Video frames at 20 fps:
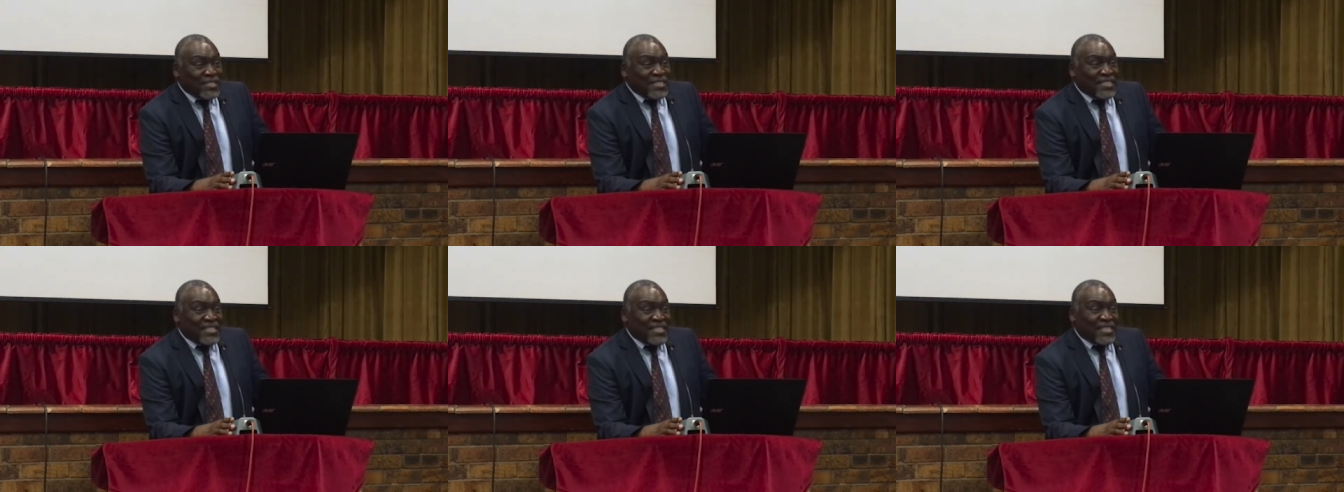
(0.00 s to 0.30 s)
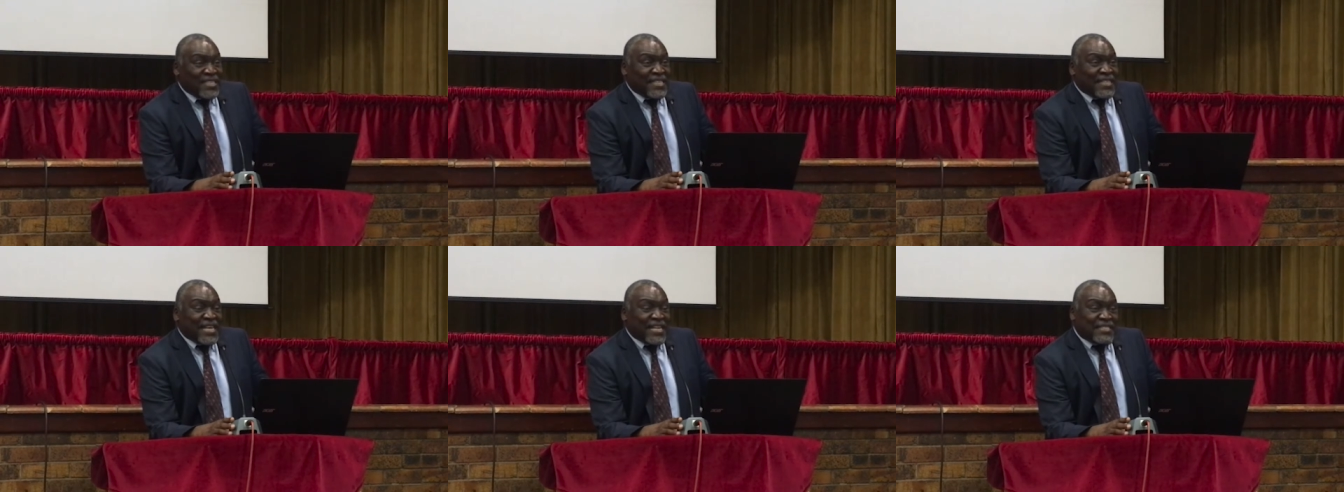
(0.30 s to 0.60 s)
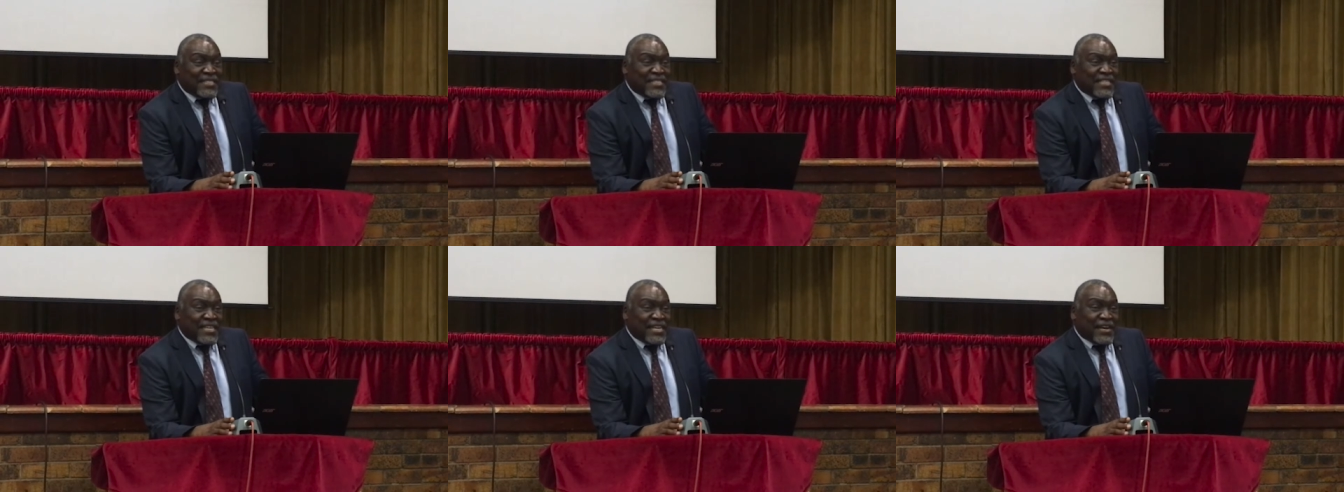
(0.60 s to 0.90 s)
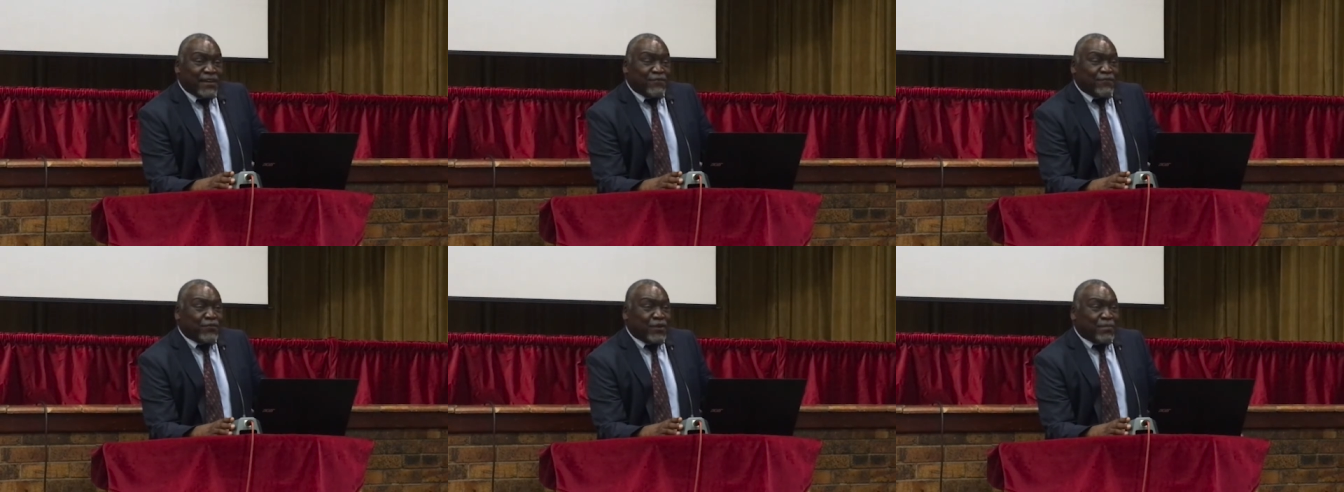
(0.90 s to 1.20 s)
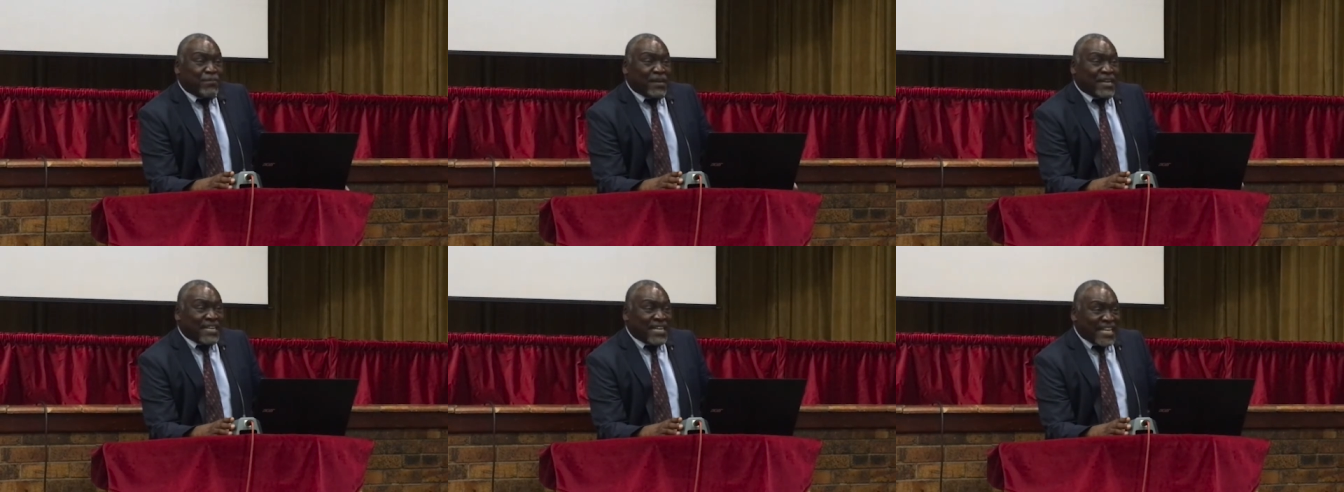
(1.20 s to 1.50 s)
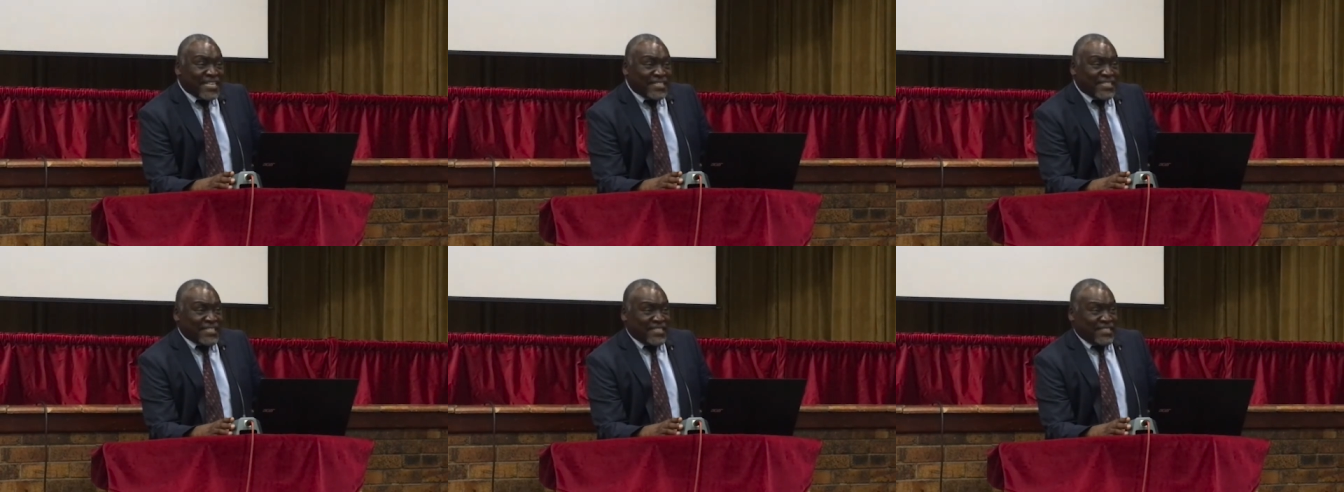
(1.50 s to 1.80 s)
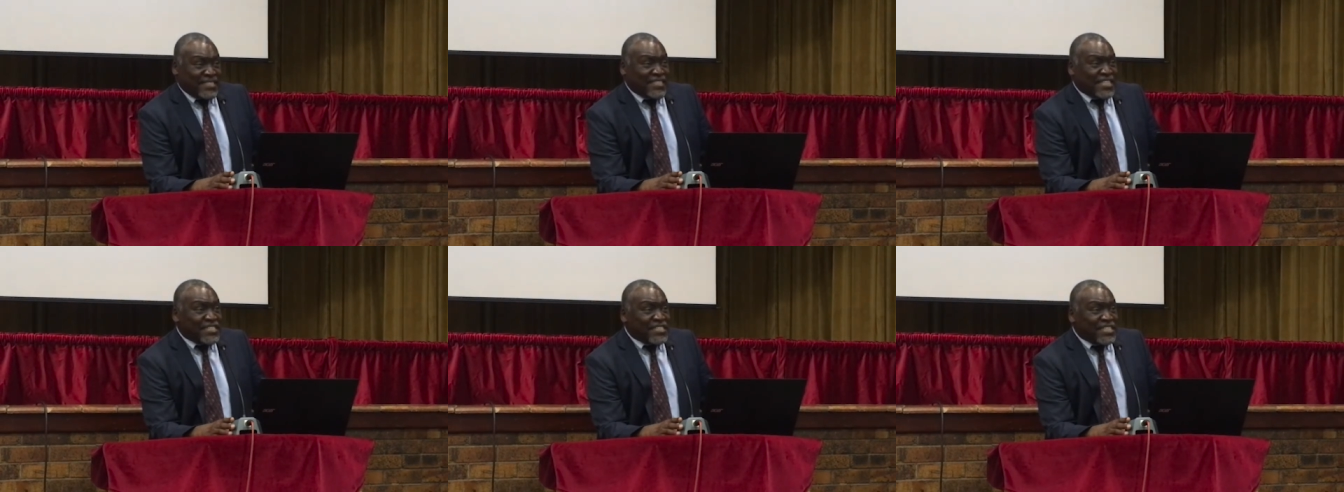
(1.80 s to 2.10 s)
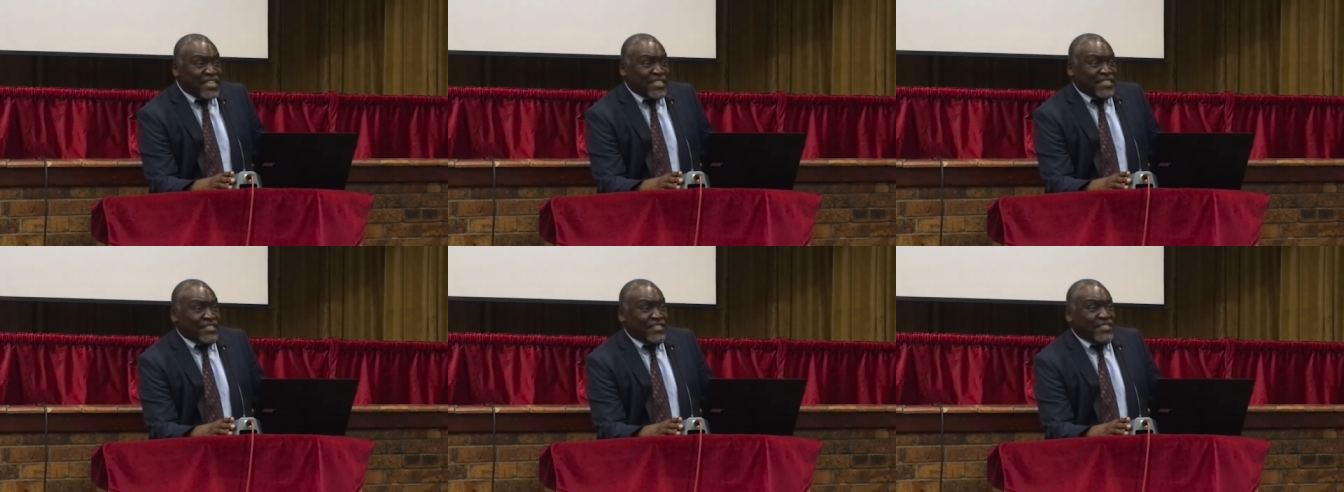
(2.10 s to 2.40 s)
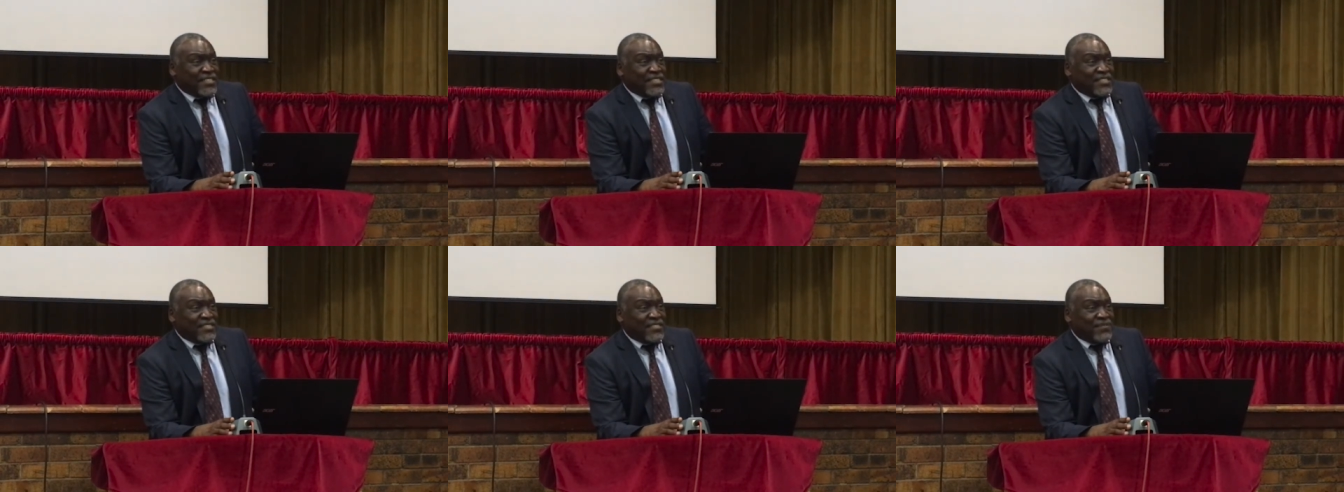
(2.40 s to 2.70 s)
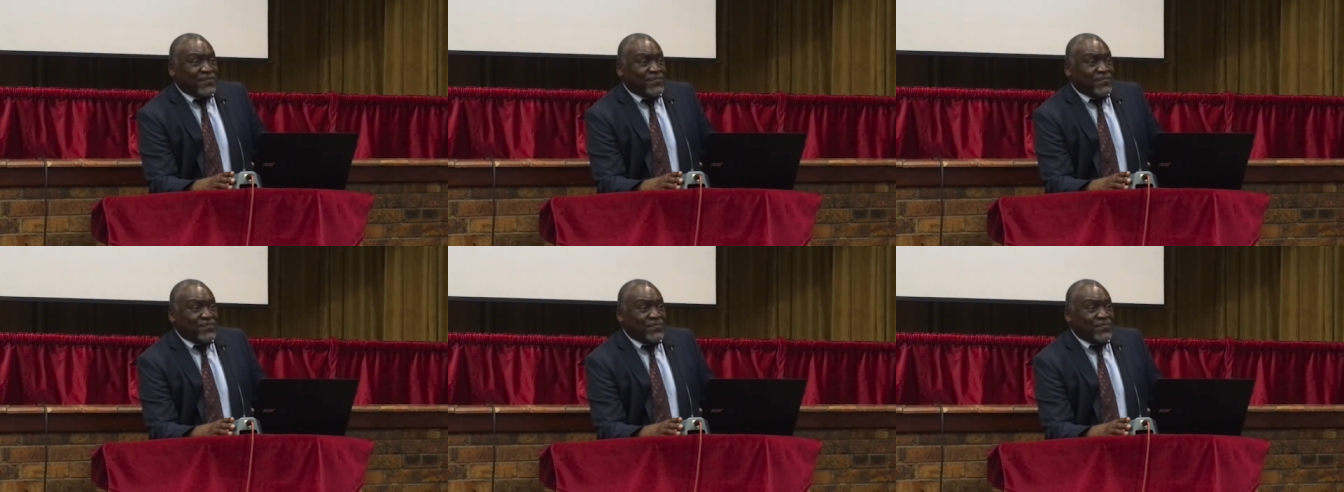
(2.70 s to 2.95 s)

see that uh, from Christ's teachings,